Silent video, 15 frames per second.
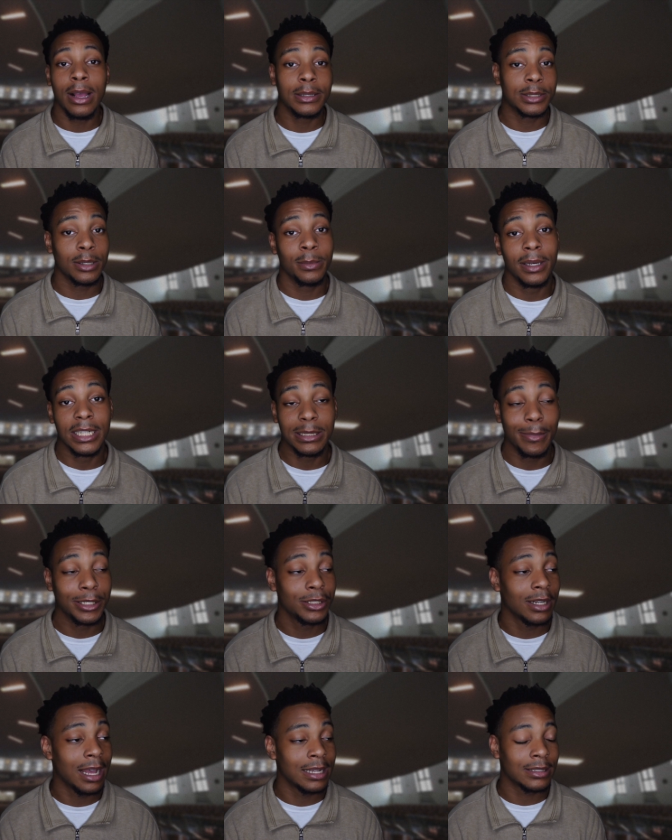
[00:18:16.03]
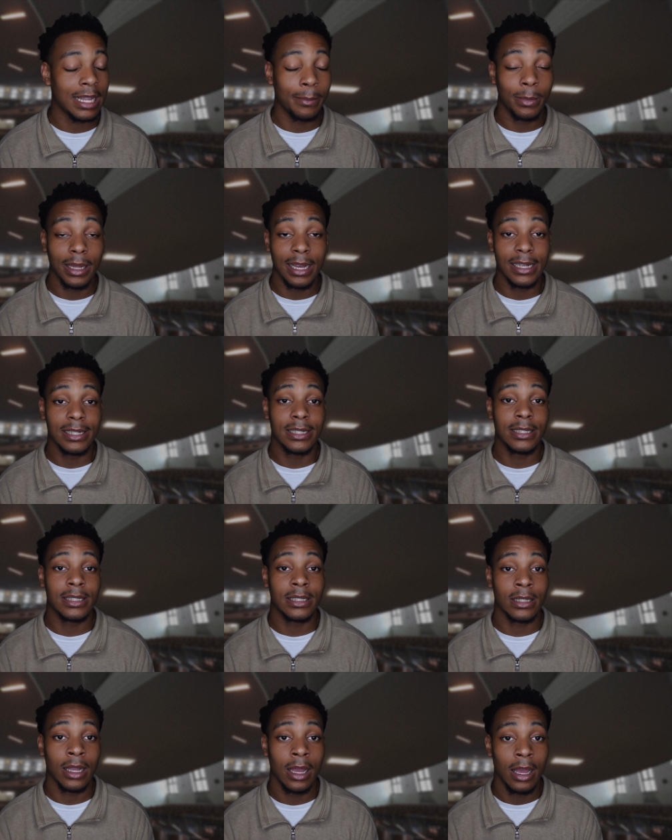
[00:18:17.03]
y'all so much. Make sure you guys stay
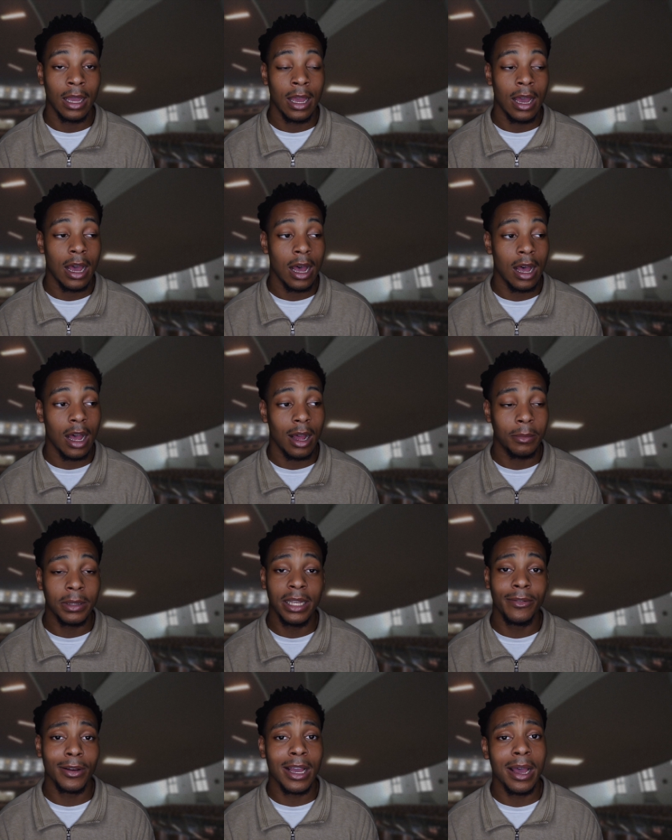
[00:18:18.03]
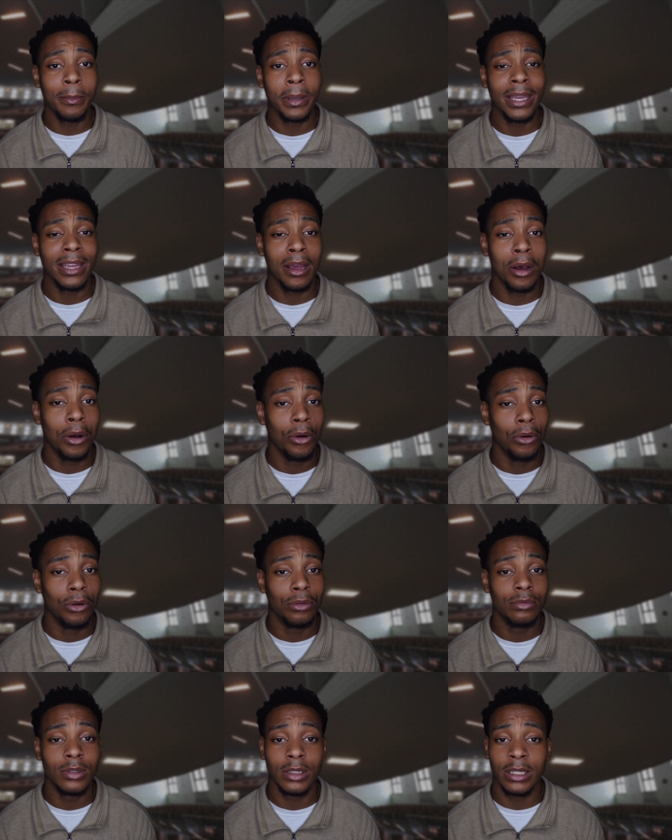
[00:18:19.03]
blessed. Um, leave a comment
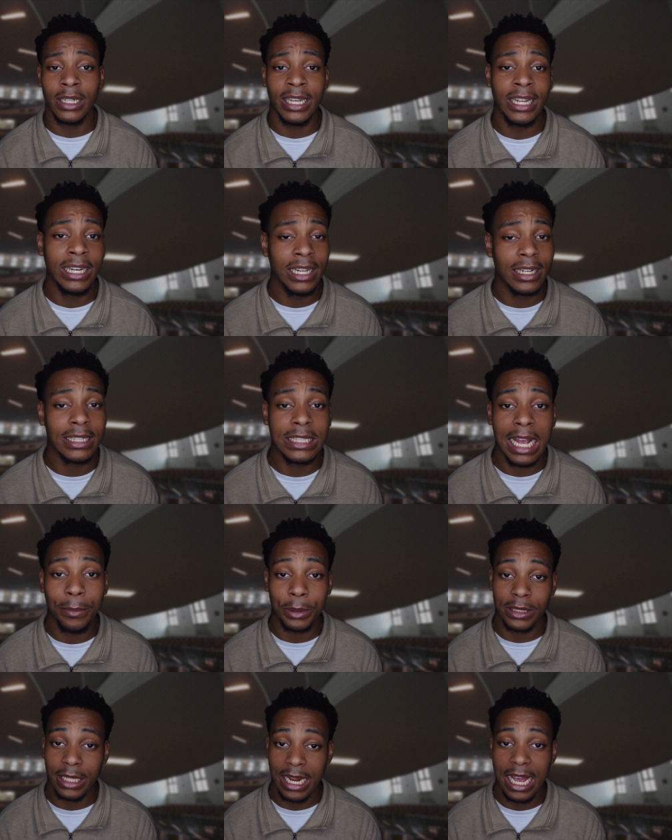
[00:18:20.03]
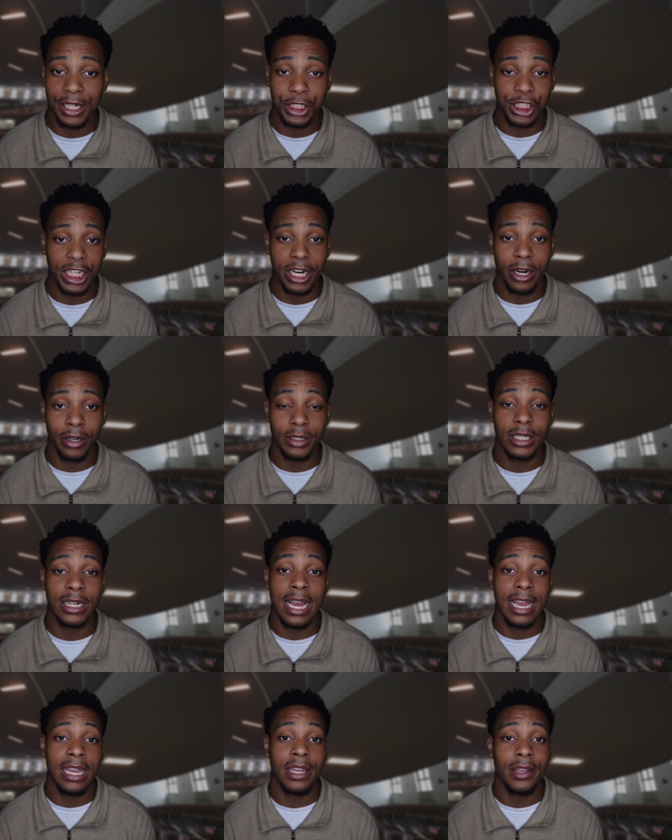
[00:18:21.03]
on any other topics that I shared
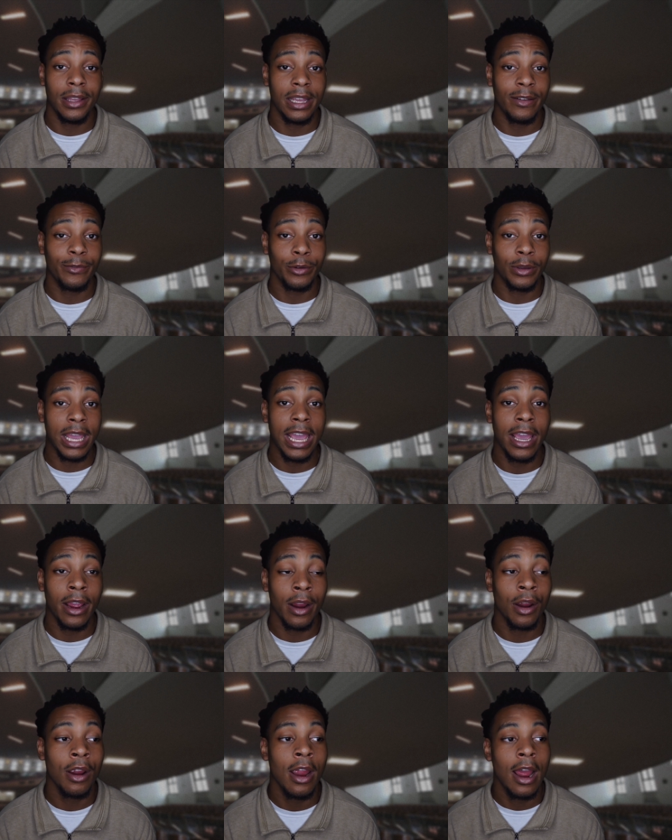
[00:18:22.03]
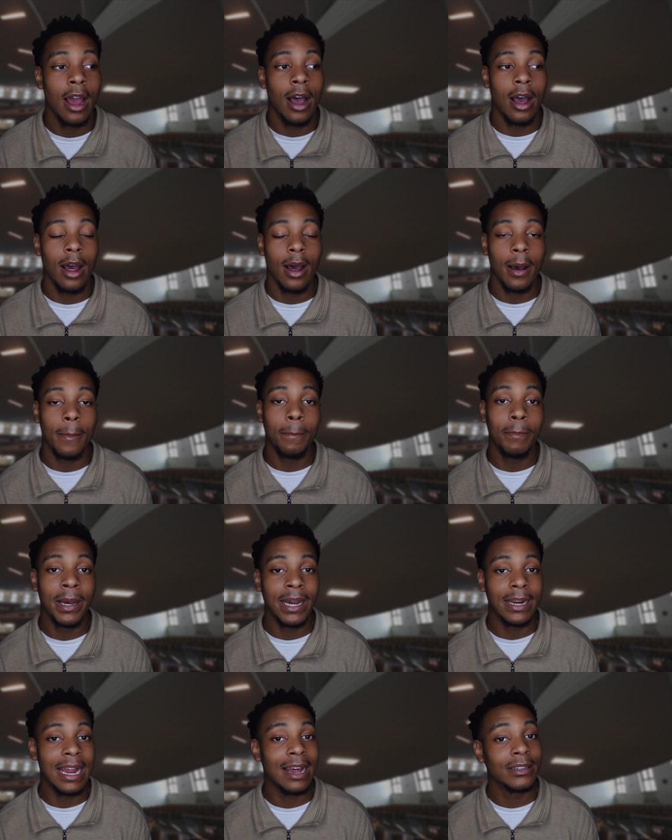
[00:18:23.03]
today if you care. Um,
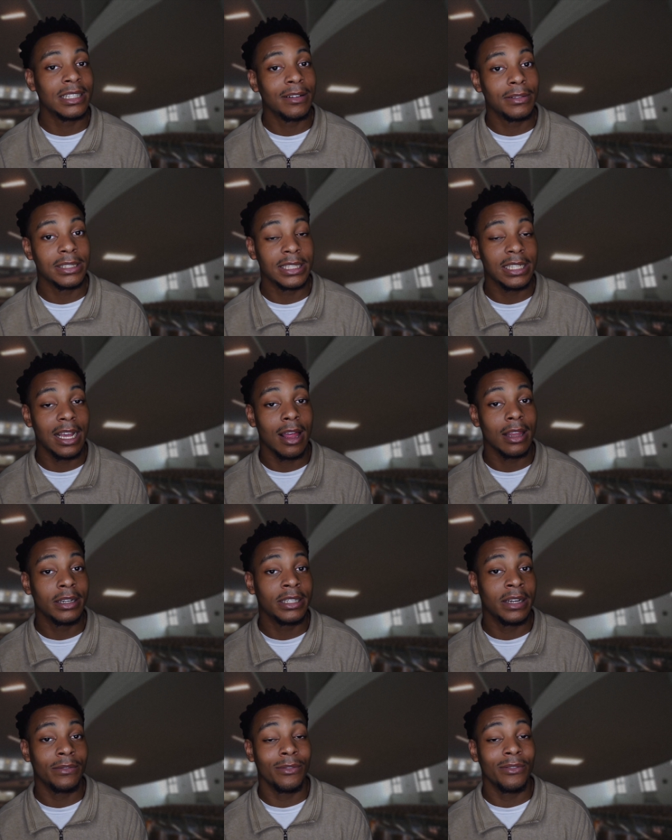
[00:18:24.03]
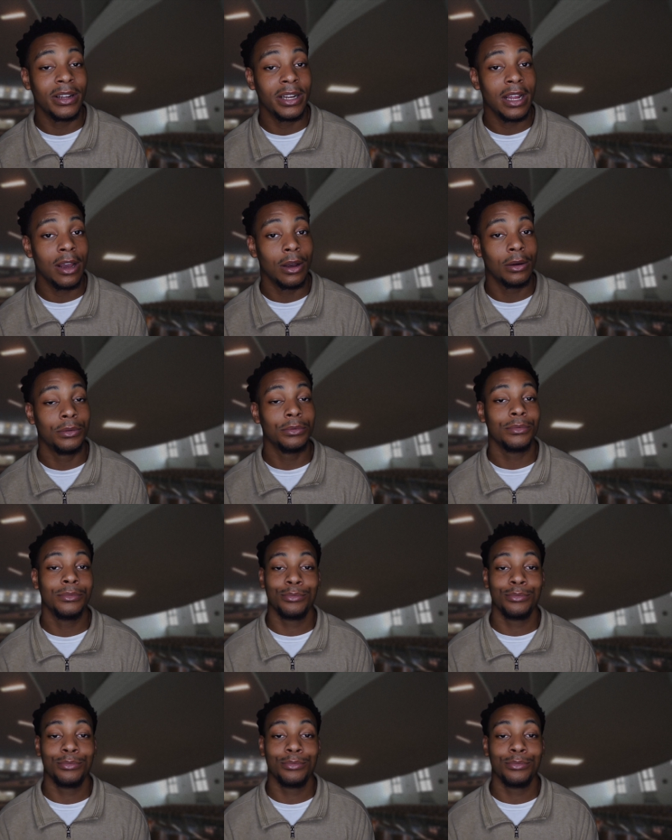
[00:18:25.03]
but I'll definitely see y'all in a different video.